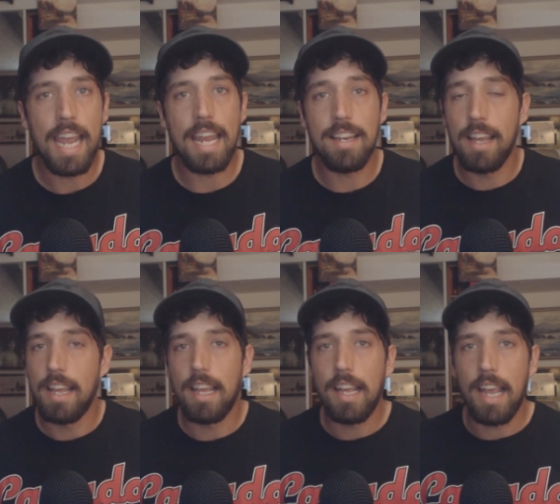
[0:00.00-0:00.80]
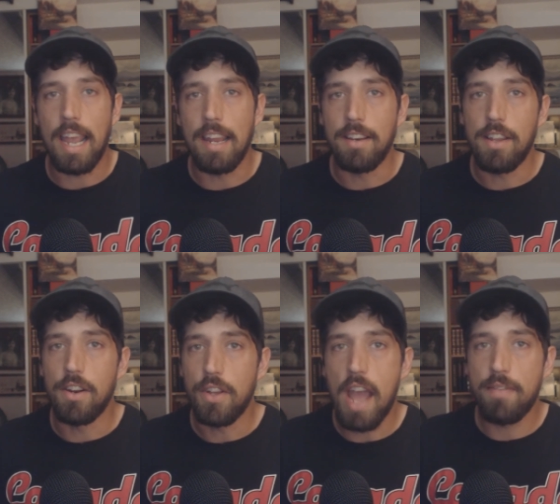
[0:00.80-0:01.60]
And
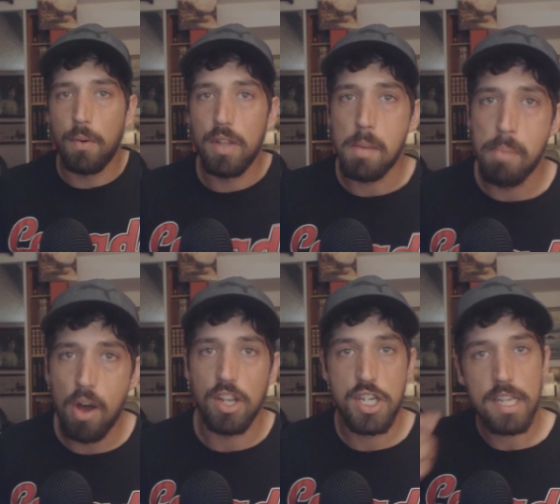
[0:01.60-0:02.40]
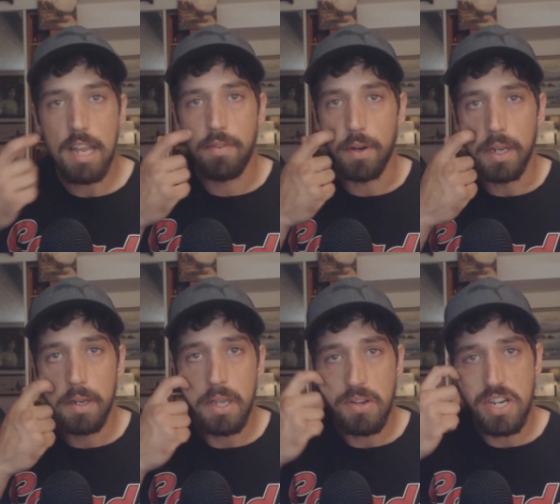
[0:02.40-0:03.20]
you know, you haven't really abolished slavery.
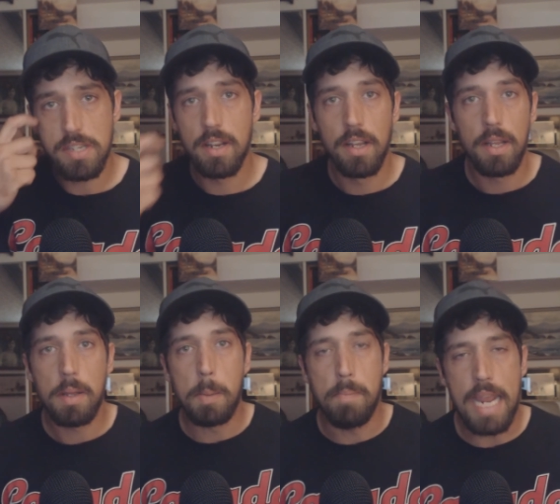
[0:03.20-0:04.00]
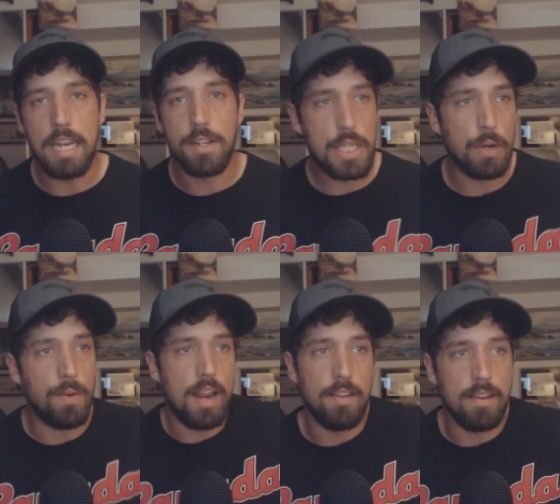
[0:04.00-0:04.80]
You just made it
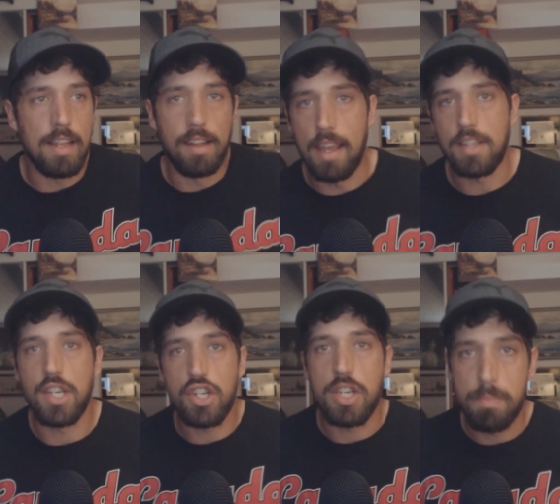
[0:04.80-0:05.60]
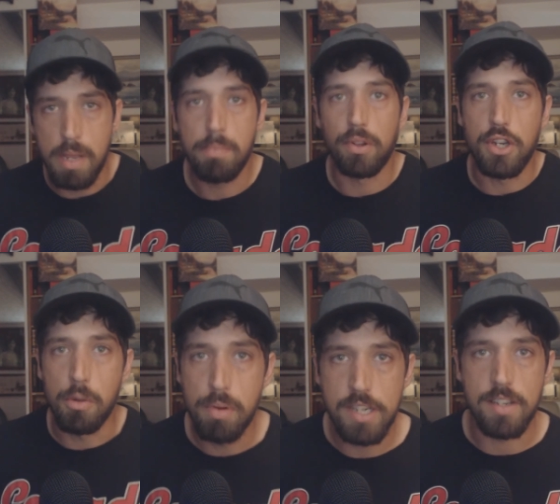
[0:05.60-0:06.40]
so it's just people in
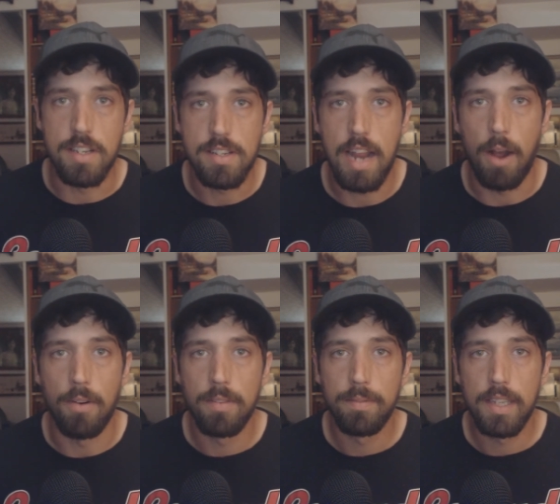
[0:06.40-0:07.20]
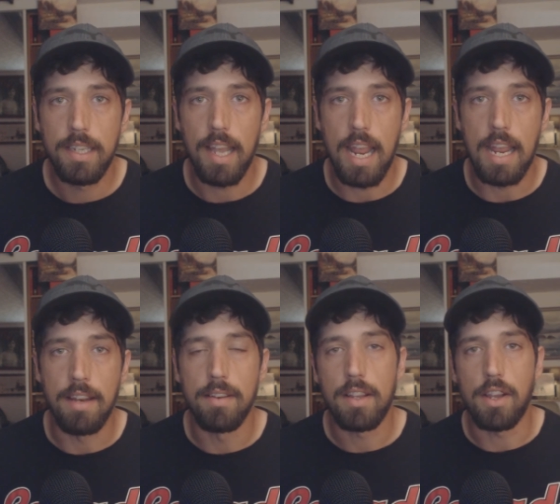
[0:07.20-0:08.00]
your prisons now.
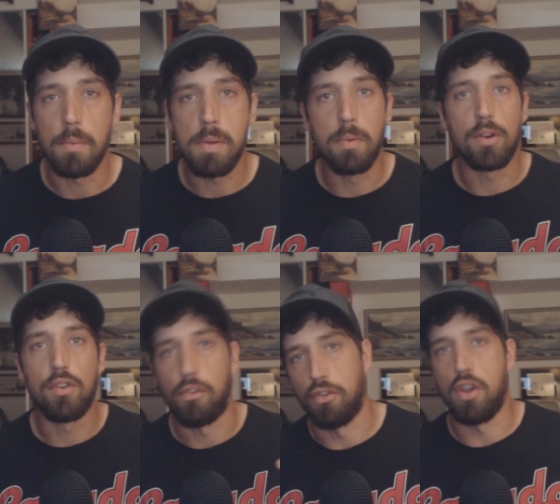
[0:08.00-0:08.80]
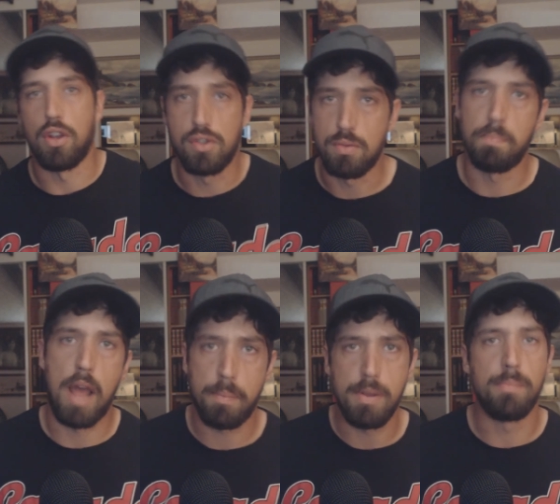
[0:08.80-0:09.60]
And, you know, people are, see, it's
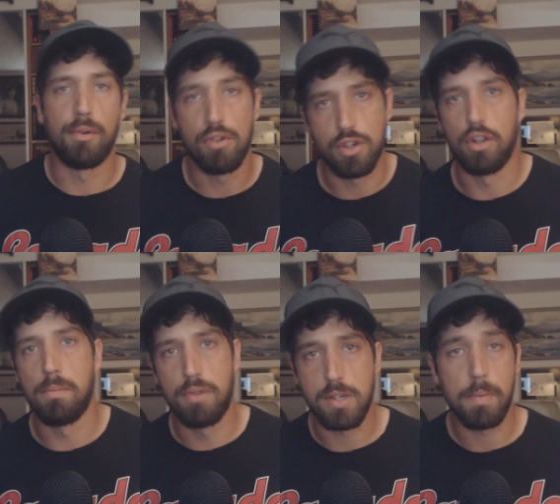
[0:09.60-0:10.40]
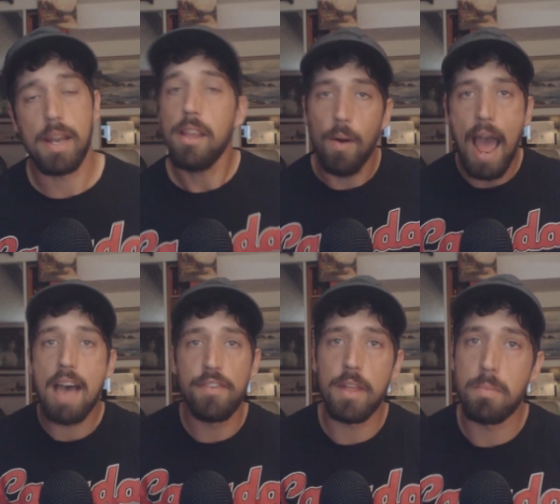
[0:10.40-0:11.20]
black people are still in prison, but, you know,
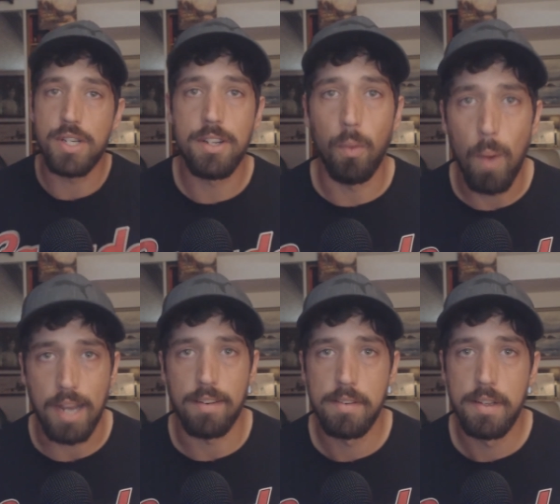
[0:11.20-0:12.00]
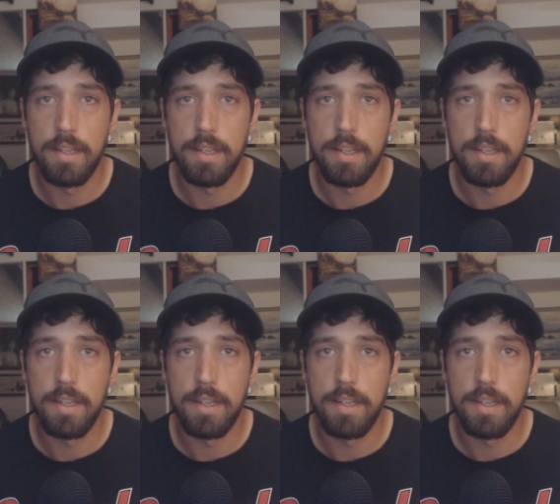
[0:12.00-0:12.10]
half of them are still white.